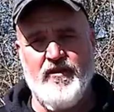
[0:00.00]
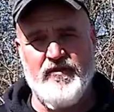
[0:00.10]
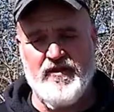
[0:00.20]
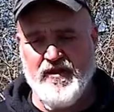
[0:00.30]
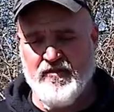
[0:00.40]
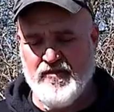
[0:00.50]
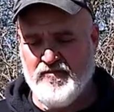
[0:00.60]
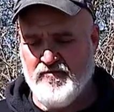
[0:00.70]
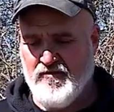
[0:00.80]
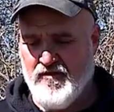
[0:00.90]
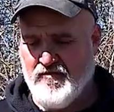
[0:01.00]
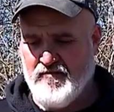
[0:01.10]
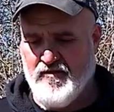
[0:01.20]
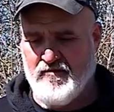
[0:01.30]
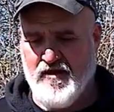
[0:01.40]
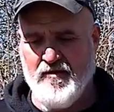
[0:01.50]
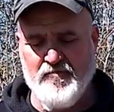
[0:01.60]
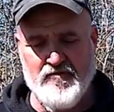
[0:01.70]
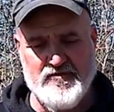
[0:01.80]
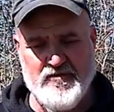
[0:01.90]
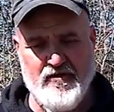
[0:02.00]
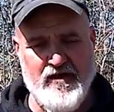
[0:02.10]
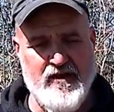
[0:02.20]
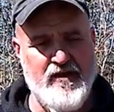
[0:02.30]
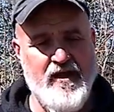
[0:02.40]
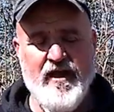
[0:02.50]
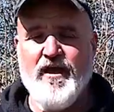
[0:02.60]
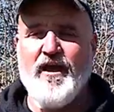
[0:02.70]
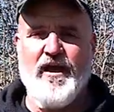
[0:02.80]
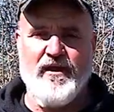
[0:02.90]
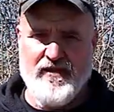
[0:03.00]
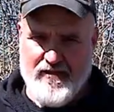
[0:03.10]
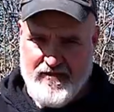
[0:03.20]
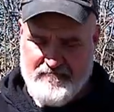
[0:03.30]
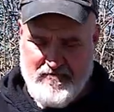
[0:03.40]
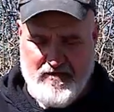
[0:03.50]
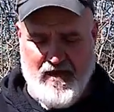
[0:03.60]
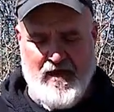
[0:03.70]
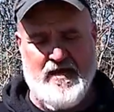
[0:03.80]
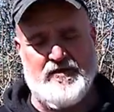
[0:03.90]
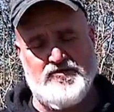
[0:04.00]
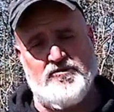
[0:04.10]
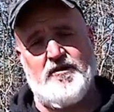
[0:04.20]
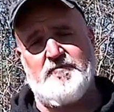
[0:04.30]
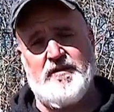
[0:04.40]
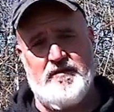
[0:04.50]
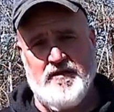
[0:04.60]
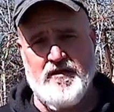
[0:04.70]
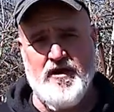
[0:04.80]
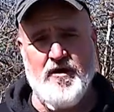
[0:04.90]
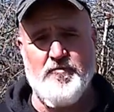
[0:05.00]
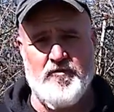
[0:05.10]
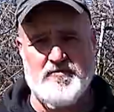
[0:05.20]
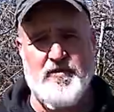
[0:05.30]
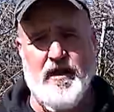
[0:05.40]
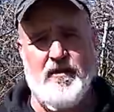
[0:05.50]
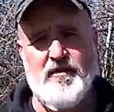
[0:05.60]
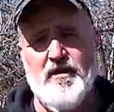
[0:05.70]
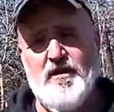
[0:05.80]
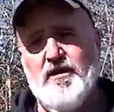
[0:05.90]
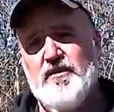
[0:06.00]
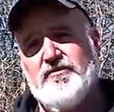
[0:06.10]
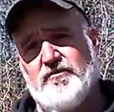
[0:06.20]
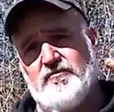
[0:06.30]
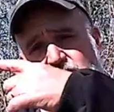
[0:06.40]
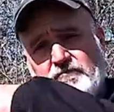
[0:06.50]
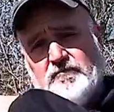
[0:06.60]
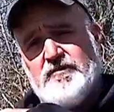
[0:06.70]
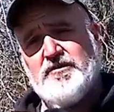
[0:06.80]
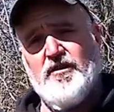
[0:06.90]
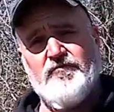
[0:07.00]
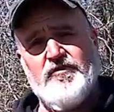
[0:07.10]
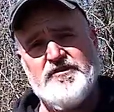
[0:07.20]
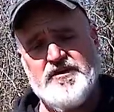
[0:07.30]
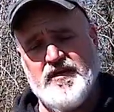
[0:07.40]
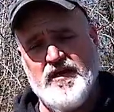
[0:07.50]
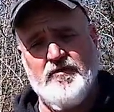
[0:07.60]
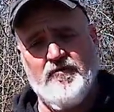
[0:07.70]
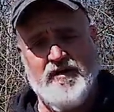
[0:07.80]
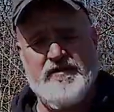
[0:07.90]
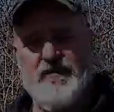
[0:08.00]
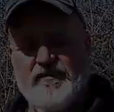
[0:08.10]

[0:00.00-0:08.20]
they do their compost and all that, and it struck me, a compost pile. So let's go over and check out what I did.